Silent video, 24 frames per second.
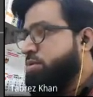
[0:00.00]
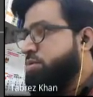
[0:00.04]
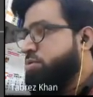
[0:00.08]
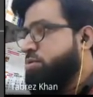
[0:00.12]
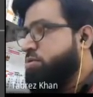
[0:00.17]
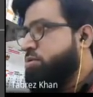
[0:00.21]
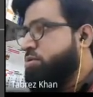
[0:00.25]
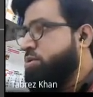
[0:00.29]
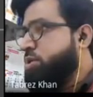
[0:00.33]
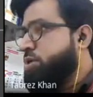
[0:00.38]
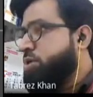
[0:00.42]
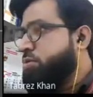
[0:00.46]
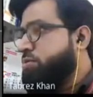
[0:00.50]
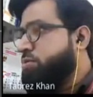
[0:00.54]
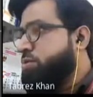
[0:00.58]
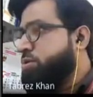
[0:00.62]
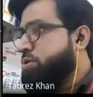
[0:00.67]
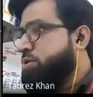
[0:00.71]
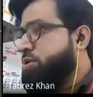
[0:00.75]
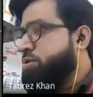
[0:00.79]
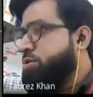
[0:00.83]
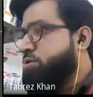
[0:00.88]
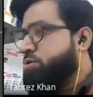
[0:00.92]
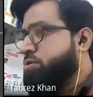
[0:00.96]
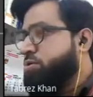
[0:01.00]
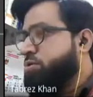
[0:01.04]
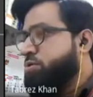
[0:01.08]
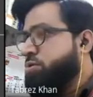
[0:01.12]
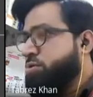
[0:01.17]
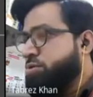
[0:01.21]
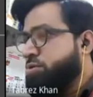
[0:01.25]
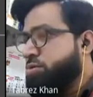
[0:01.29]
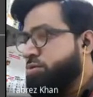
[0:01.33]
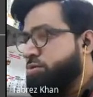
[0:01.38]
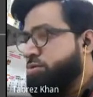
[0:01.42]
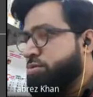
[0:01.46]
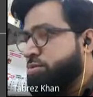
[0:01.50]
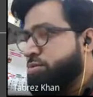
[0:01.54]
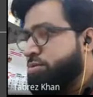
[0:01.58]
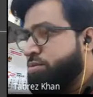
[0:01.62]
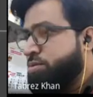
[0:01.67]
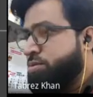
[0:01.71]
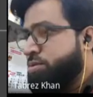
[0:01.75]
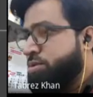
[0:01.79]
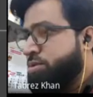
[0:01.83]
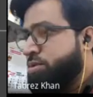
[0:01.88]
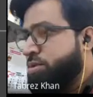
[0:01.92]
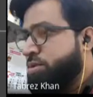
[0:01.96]
No need for this also.
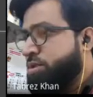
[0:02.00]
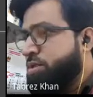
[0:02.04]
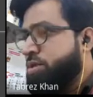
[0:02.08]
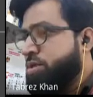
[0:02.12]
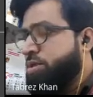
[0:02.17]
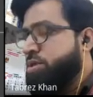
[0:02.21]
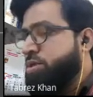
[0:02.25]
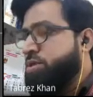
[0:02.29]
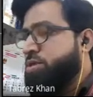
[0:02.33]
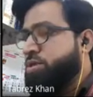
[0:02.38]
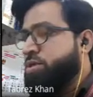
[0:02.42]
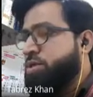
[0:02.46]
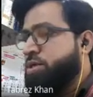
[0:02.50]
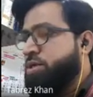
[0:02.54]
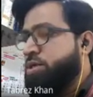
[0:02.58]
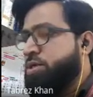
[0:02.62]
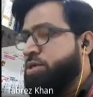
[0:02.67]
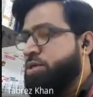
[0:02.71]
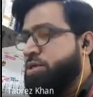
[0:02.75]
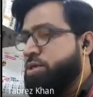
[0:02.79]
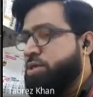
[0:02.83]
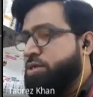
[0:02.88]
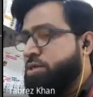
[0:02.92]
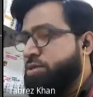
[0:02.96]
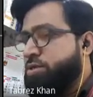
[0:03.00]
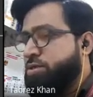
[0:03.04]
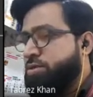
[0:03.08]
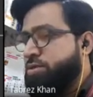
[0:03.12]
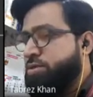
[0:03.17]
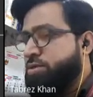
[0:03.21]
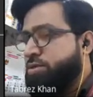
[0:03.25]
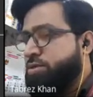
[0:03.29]
Yes, I need it.